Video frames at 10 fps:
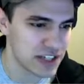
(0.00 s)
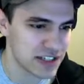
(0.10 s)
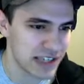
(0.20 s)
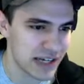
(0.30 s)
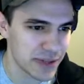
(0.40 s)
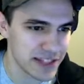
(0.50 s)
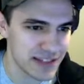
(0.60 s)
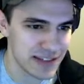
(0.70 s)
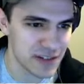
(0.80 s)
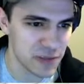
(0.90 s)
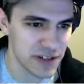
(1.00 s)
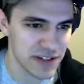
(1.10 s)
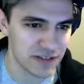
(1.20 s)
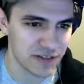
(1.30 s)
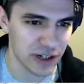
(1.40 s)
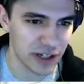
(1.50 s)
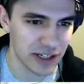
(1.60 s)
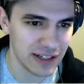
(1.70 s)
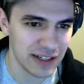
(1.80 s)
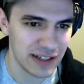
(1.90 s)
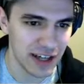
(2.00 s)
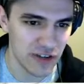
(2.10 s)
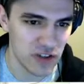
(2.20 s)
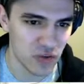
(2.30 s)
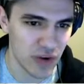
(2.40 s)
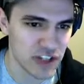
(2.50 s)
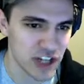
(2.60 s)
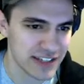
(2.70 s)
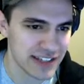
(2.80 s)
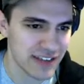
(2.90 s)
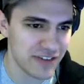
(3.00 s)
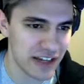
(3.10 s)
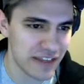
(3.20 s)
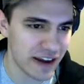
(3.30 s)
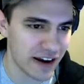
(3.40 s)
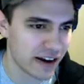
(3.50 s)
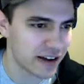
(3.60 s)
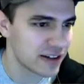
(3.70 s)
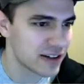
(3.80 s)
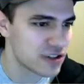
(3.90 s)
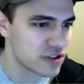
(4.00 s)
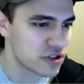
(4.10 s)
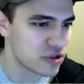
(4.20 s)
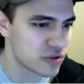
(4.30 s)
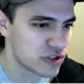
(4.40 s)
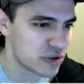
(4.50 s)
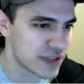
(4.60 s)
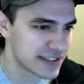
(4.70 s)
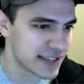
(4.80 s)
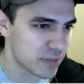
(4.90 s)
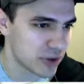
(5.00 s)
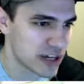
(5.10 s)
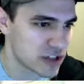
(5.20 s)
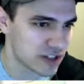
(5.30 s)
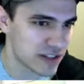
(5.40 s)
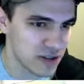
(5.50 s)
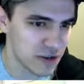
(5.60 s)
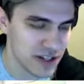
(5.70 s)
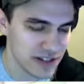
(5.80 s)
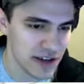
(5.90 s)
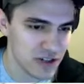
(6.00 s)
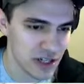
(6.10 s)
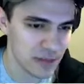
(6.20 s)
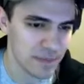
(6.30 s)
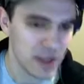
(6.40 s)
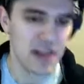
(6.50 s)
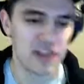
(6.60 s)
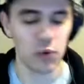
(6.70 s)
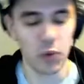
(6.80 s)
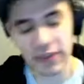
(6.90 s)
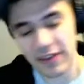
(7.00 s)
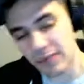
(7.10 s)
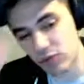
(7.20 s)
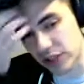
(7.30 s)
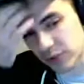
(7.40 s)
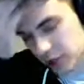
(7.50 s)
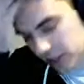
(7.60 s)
to sequence. This is where it's converted, and there's a regex given in there to do the separation, the tokenization. So one thing I'm really worried